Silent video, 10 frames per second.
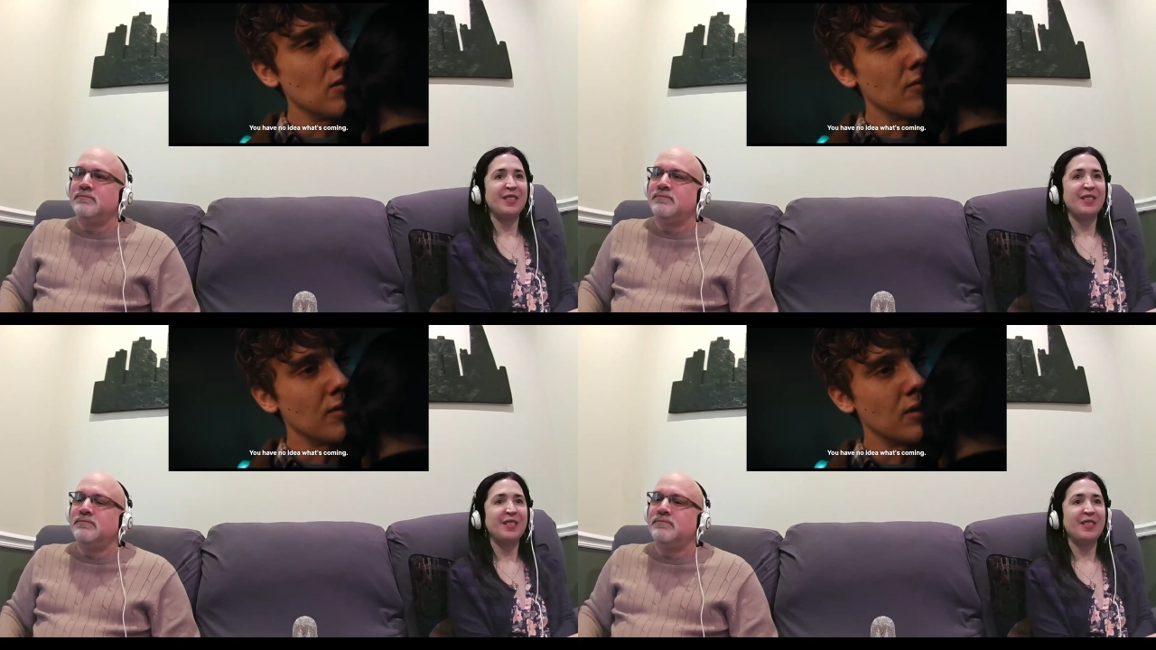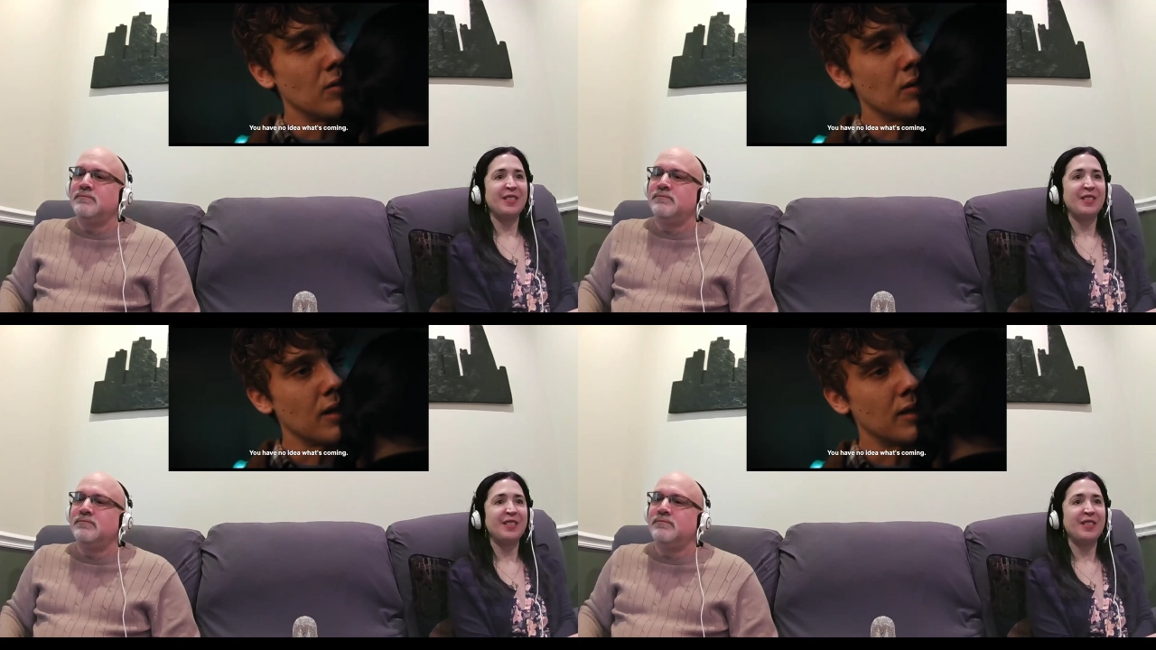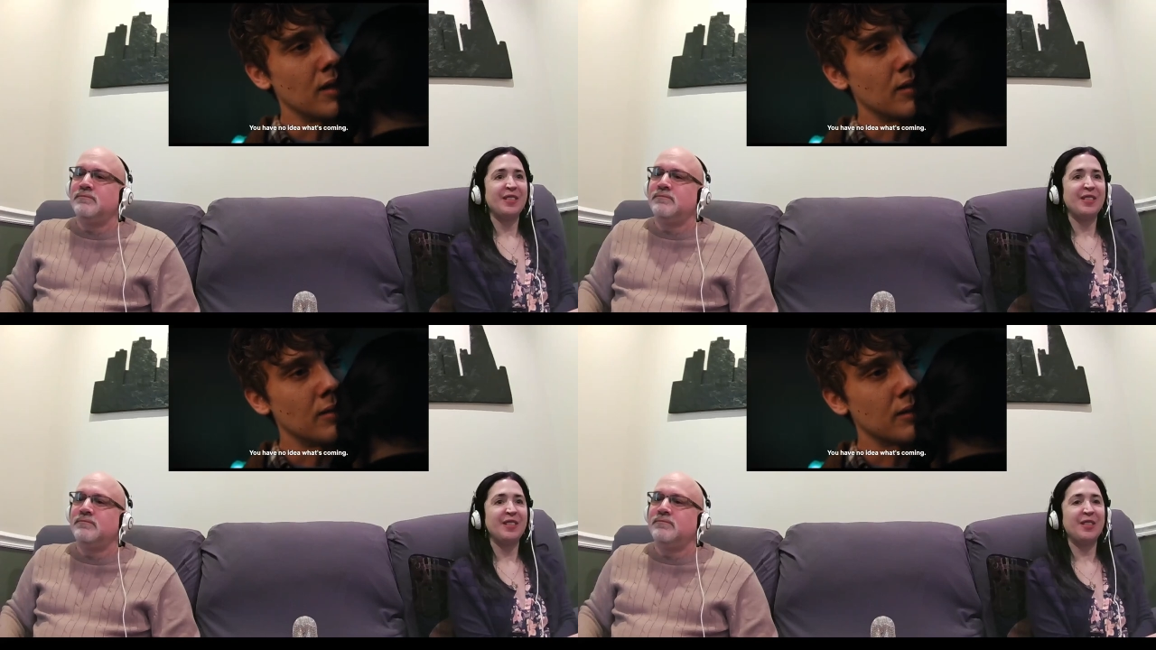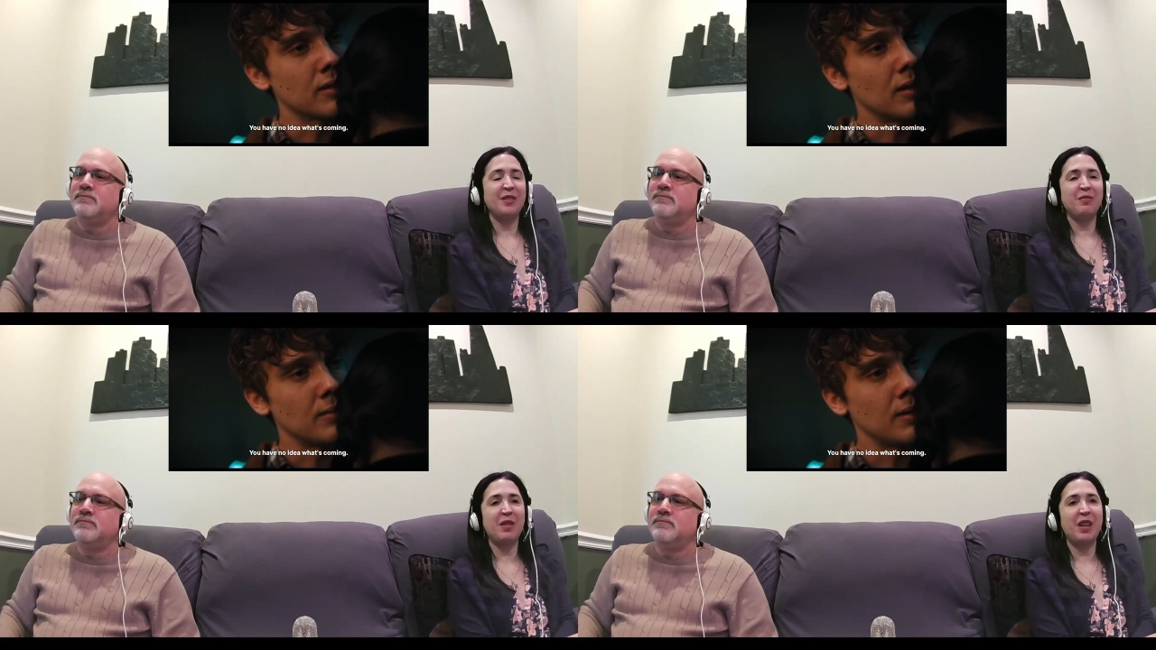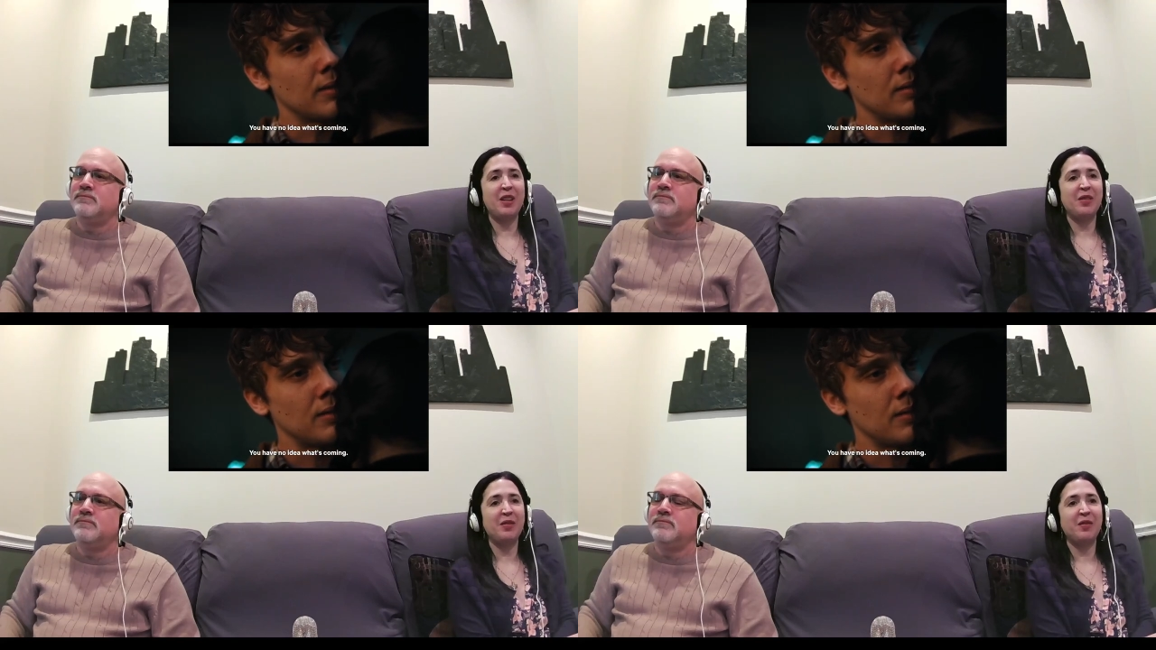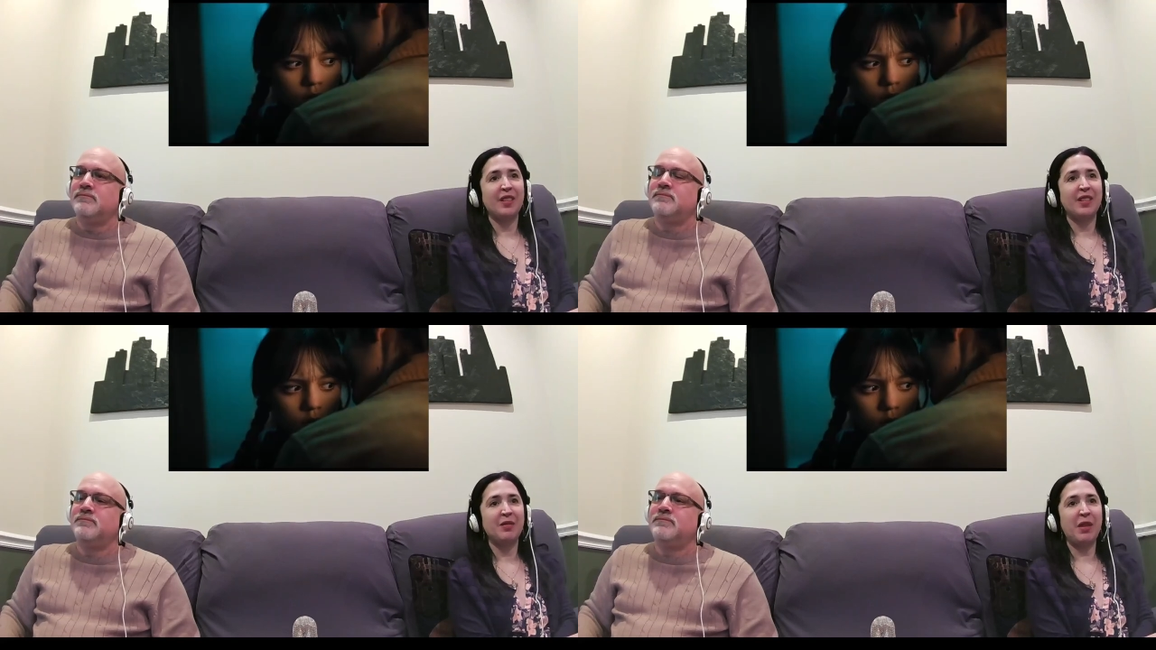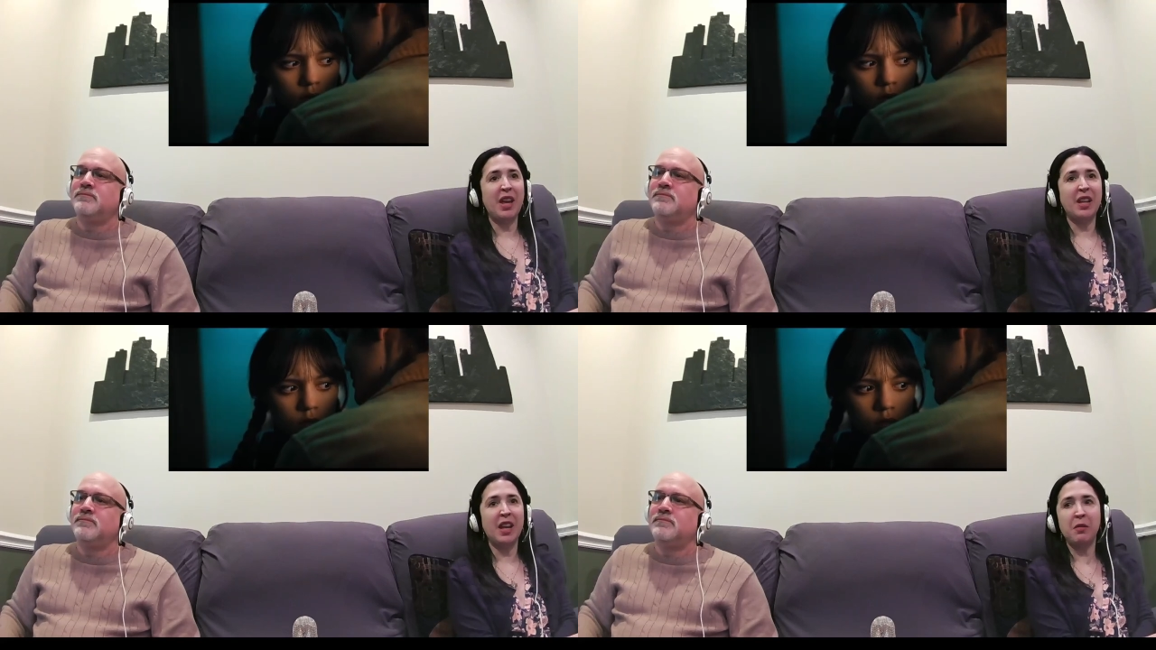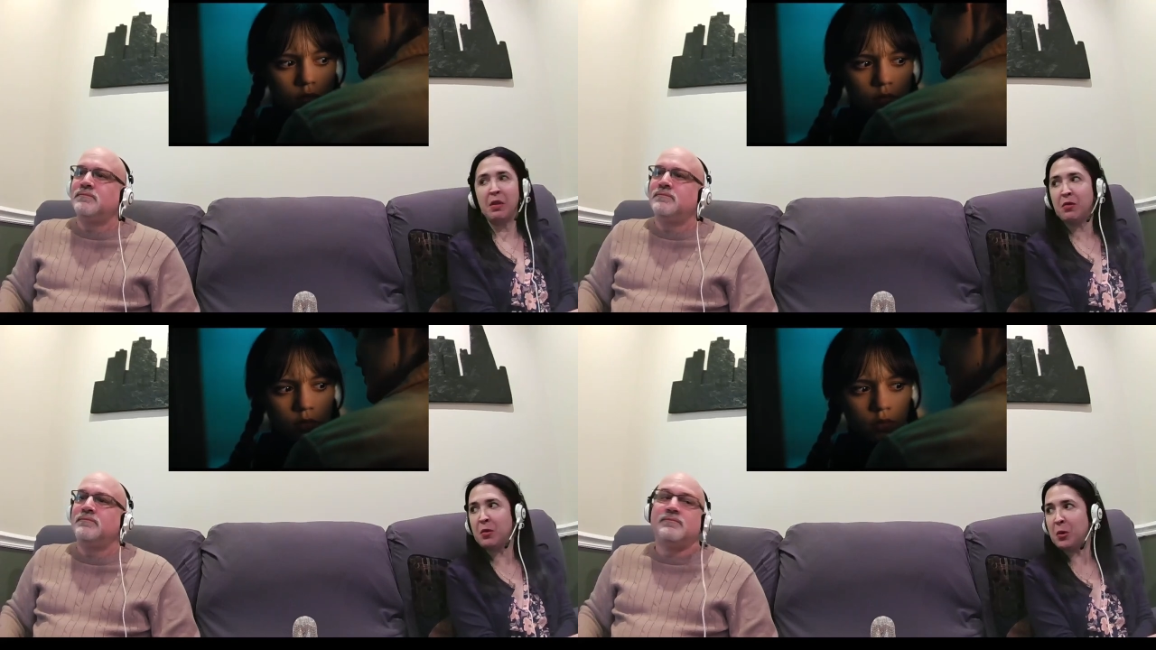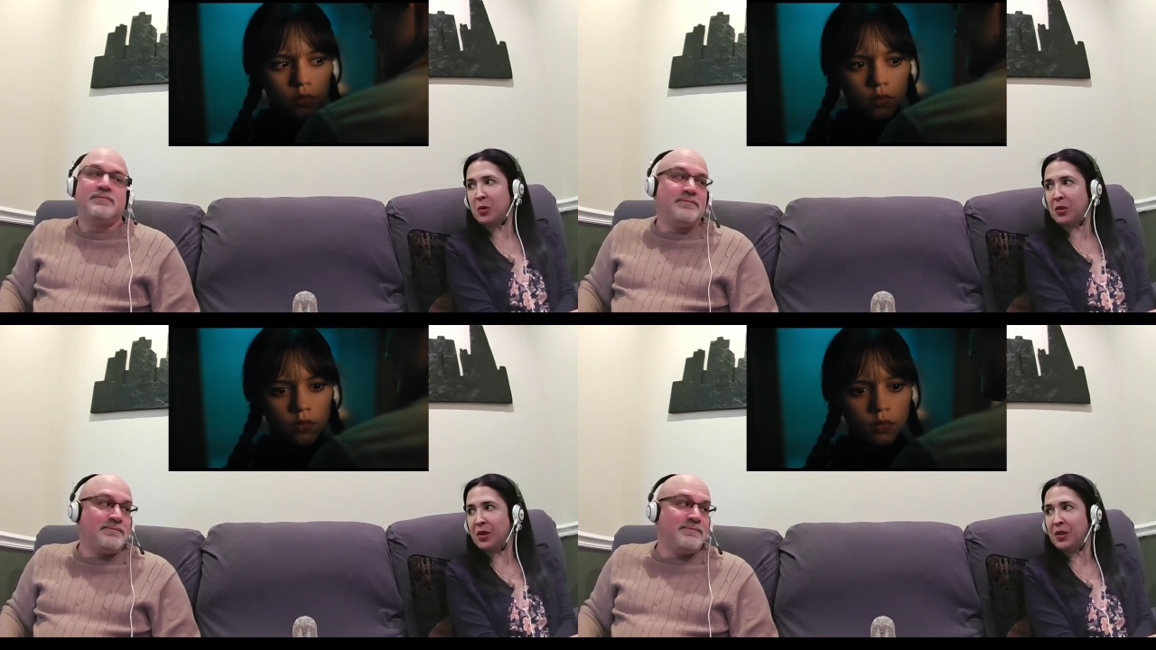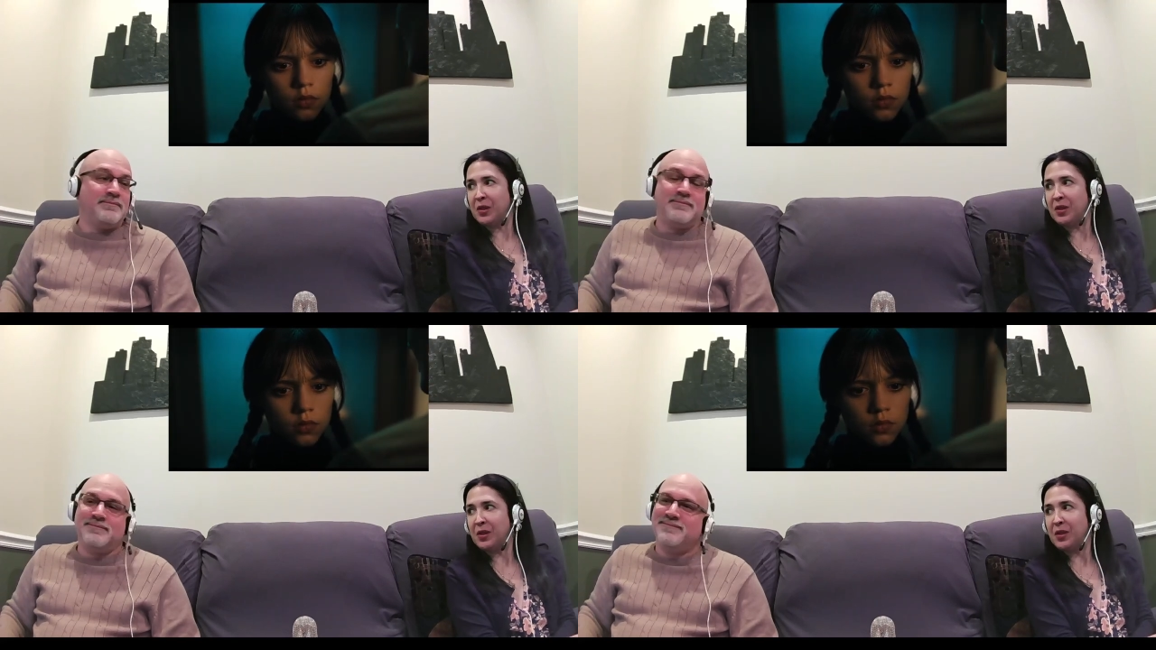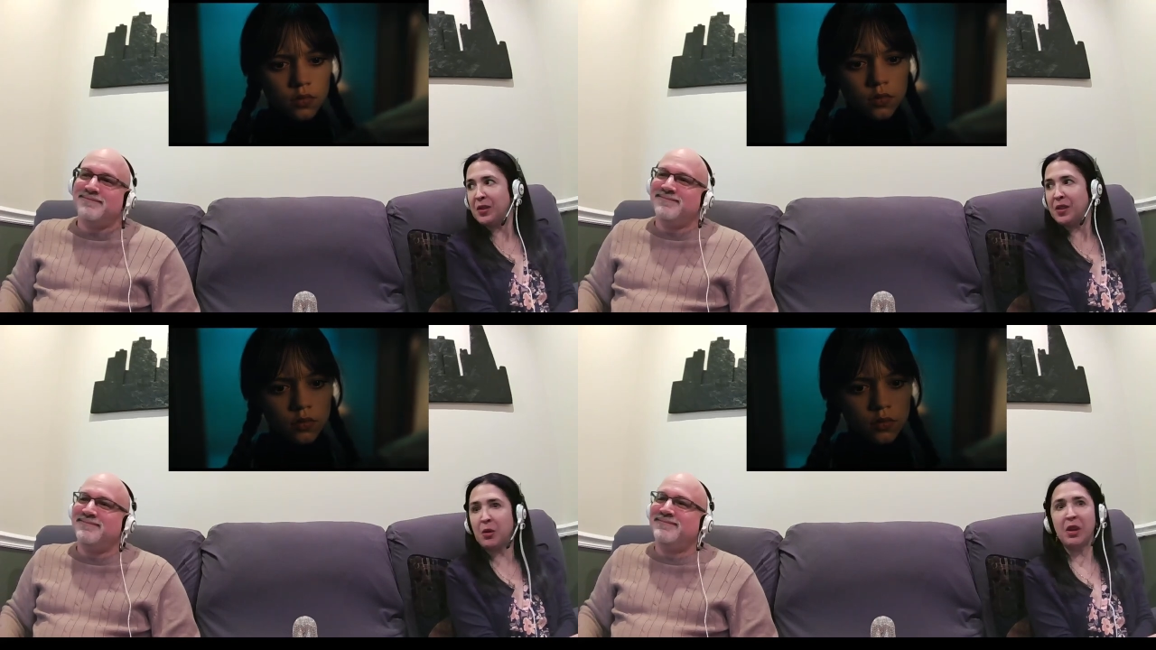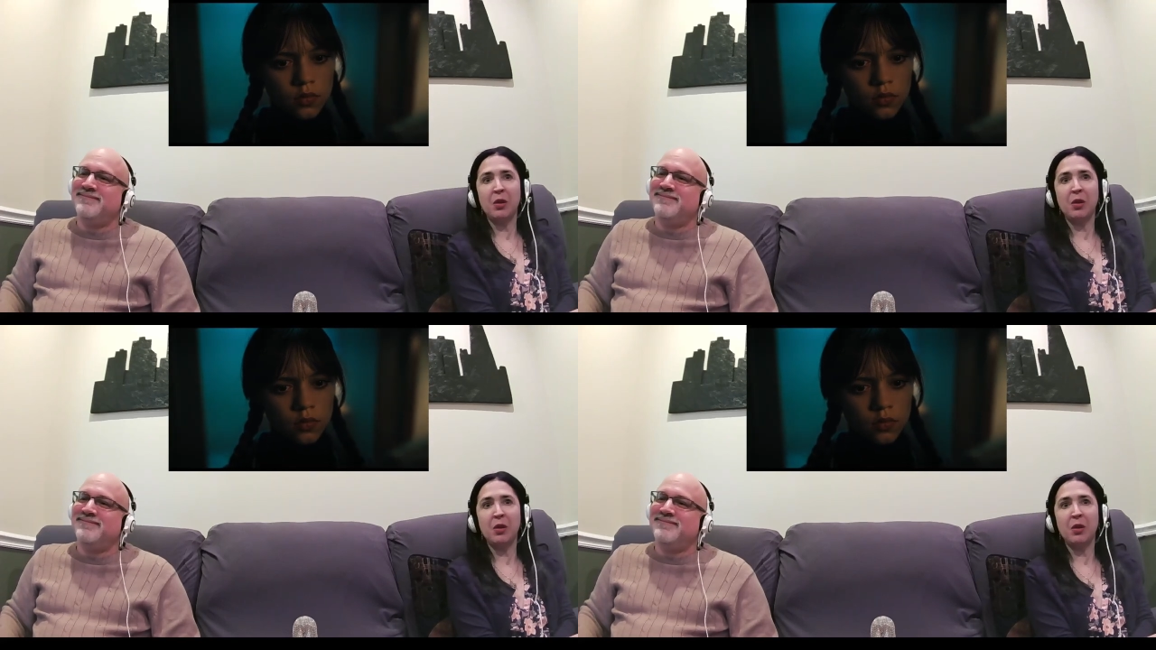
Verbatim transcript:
Speaker 1: You have no idea. Oh,
Speaker 2: man. Coming. Man, he had me fooled. The way he